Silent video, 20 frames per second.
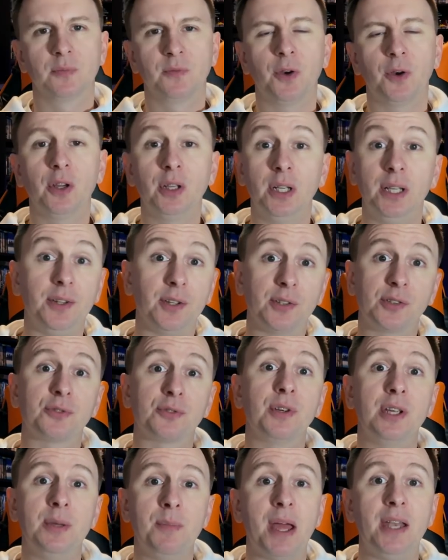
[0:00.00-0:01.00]
Finally, the
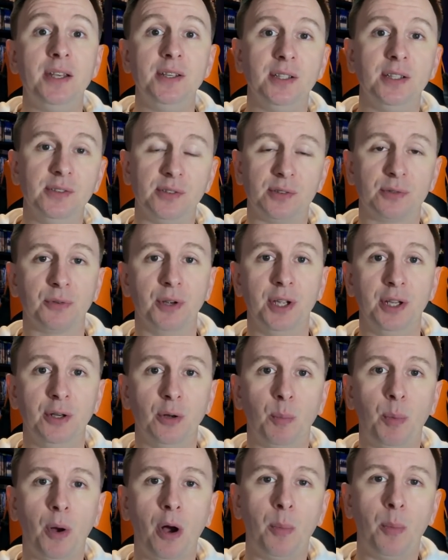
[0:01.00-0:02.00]
stream ending screen will
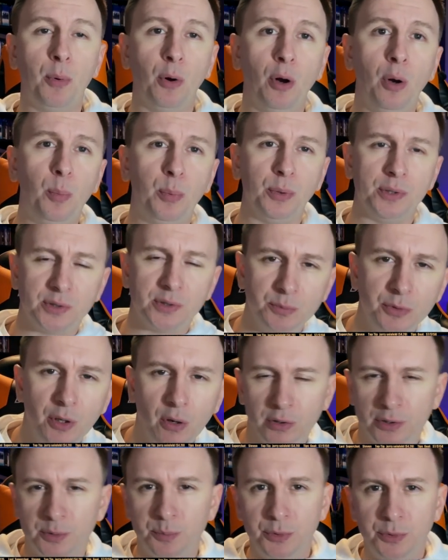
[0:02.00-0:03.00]
pop up with some
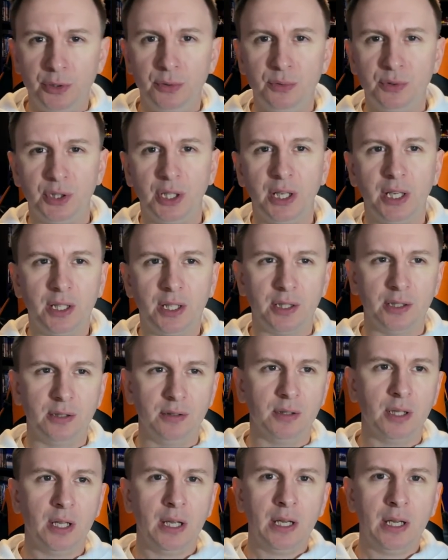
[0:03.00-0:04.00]
nice music and
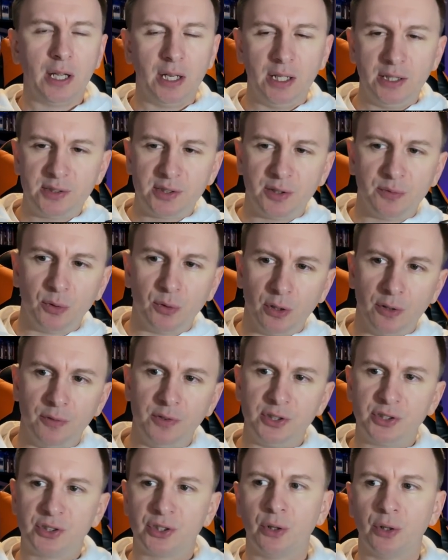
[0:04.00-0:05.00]
a list of all of his
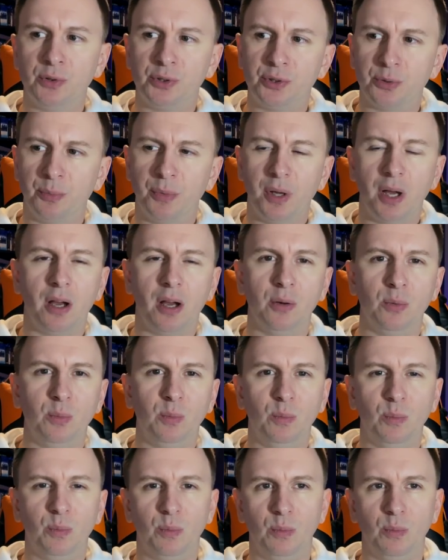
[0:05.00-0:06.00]
social... Oh,
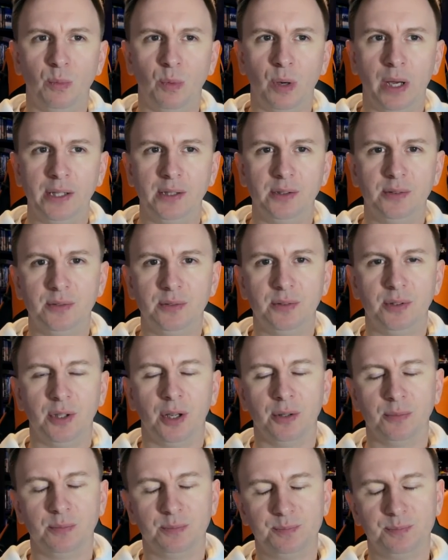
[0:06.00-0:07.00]
wait,
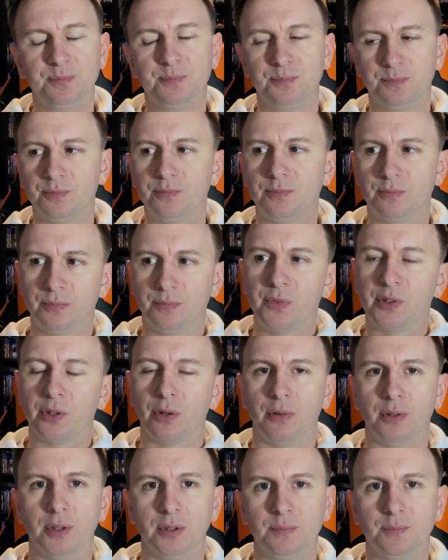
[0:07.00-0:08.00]
no.
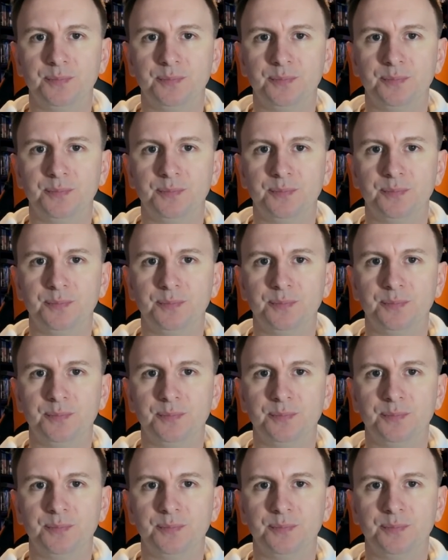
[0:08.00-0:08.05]
Sorry.